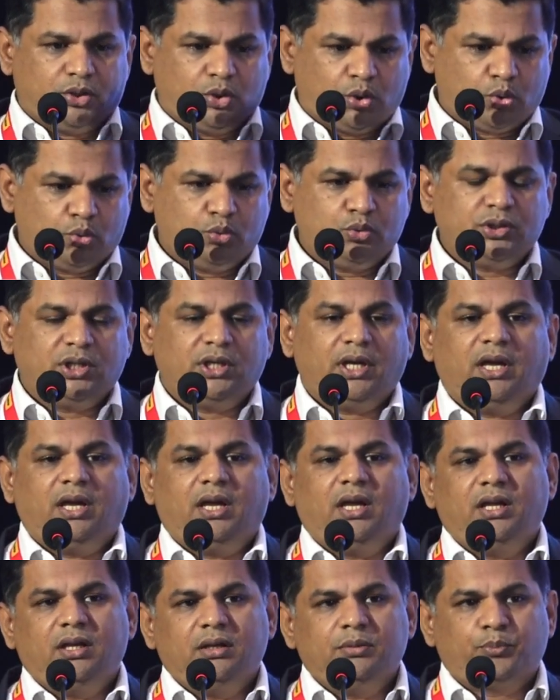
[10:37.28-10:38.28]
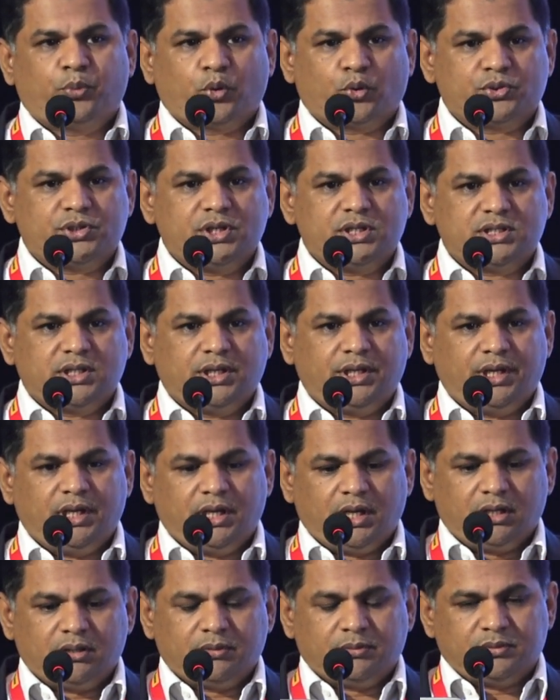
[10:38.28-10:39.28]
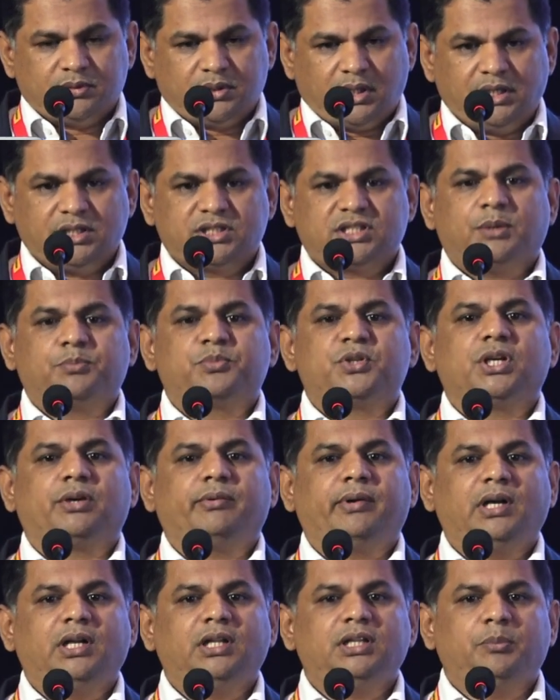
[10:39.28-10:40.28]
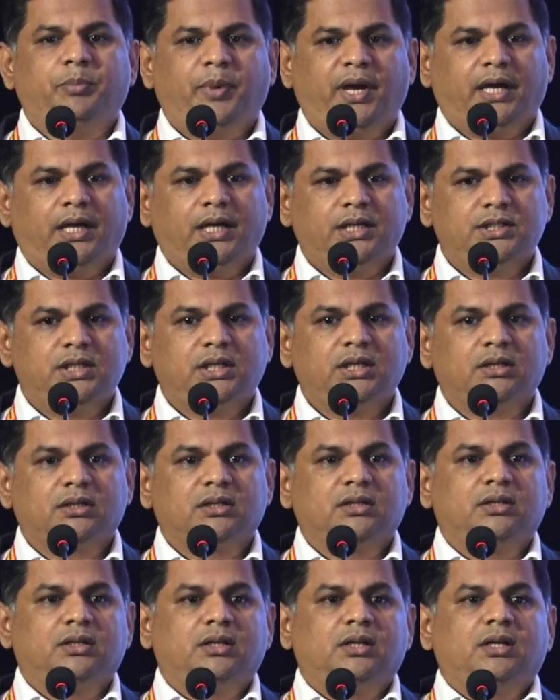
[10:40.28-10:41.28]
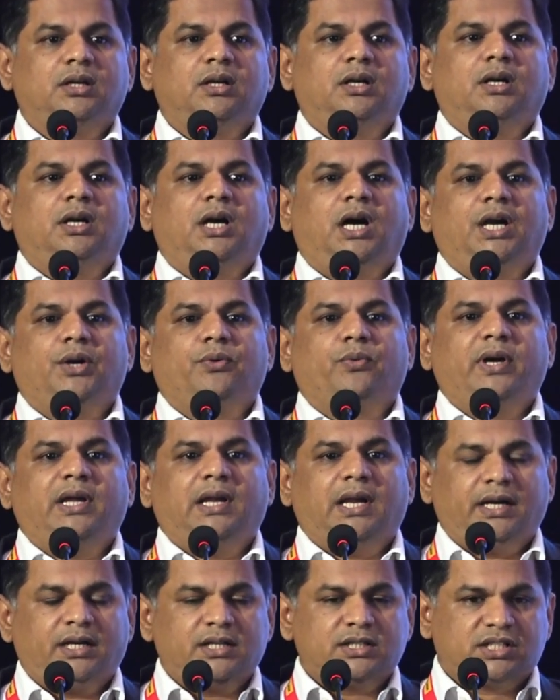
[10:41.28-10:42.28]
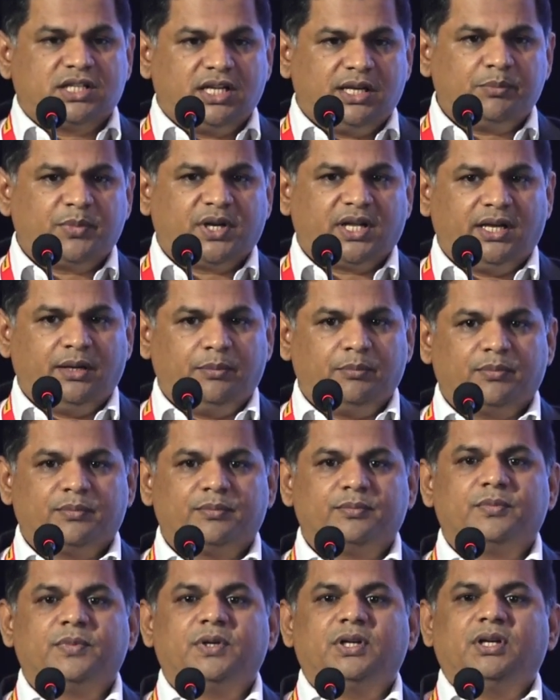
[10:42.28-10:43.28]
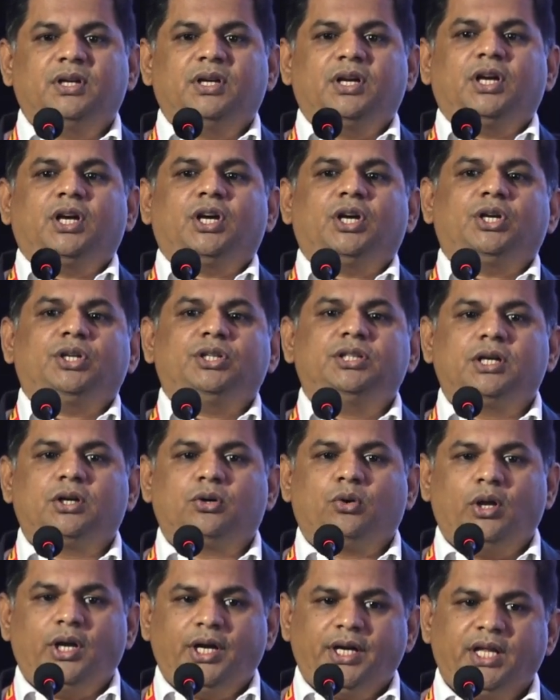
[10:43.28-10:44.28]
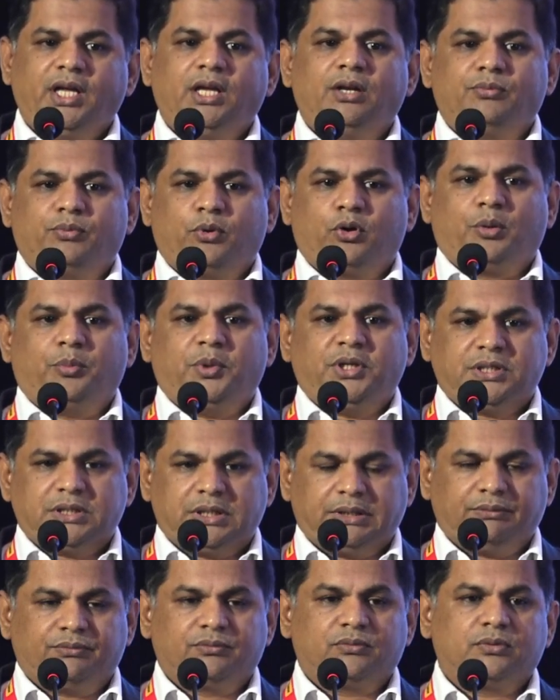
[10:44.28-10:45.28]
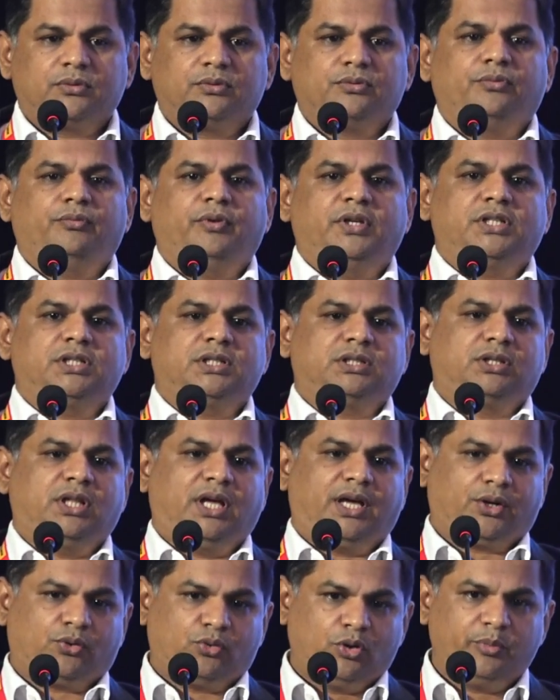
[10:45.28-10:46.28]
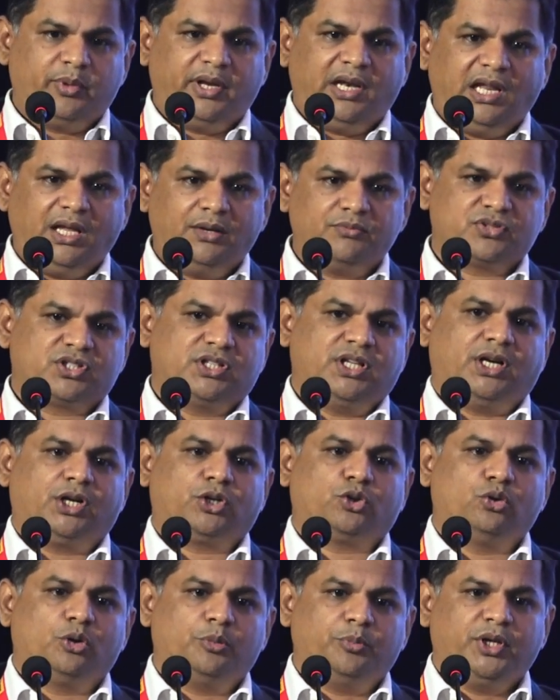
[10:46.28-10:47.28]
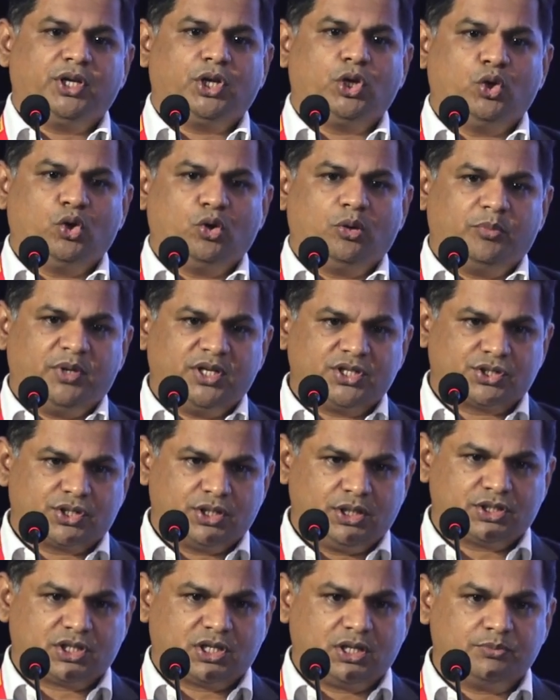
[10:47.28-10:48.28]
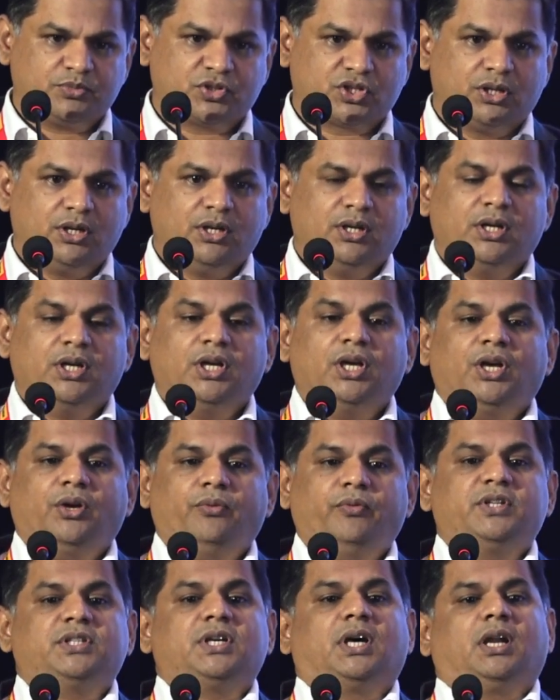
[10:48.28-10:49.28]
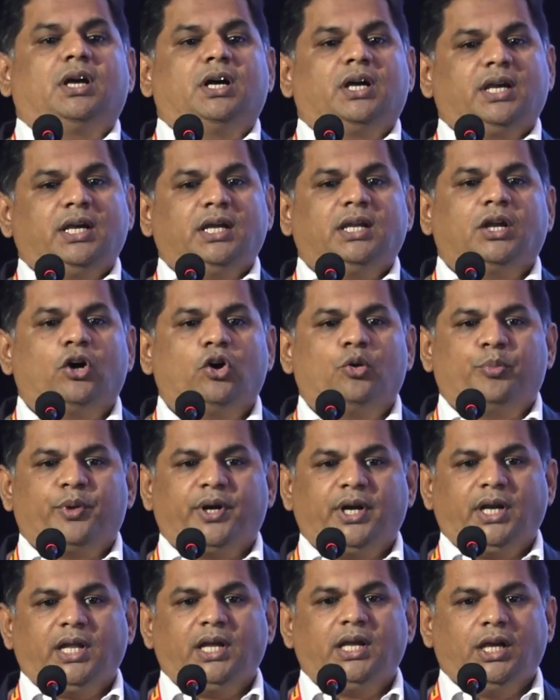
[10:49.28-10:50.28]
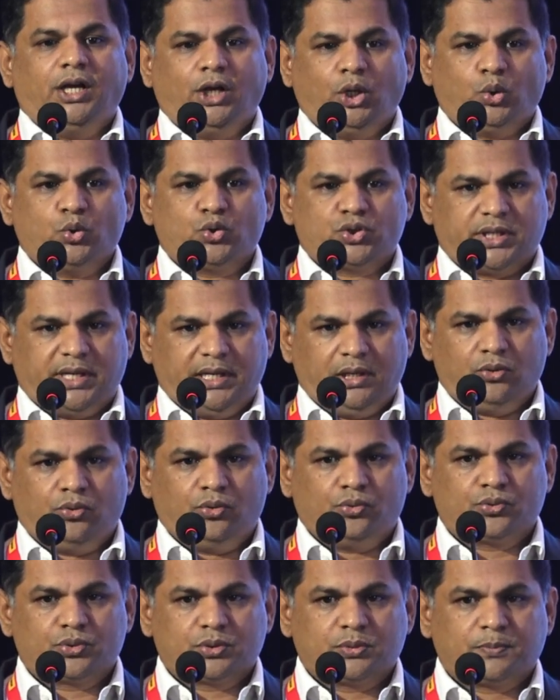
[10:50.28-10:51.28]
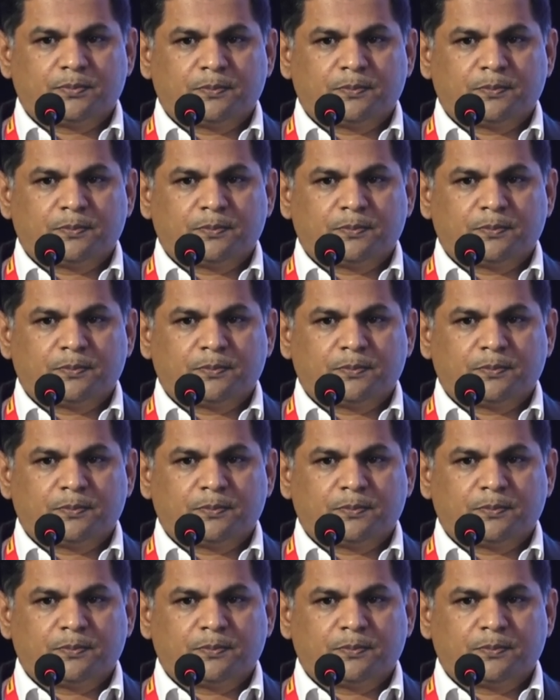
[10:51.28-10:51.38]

to the process area and subsequently the packaging, and while at the same time the quality information, which is there could be LIMS, there could be QMS systems, which are again operating into silos,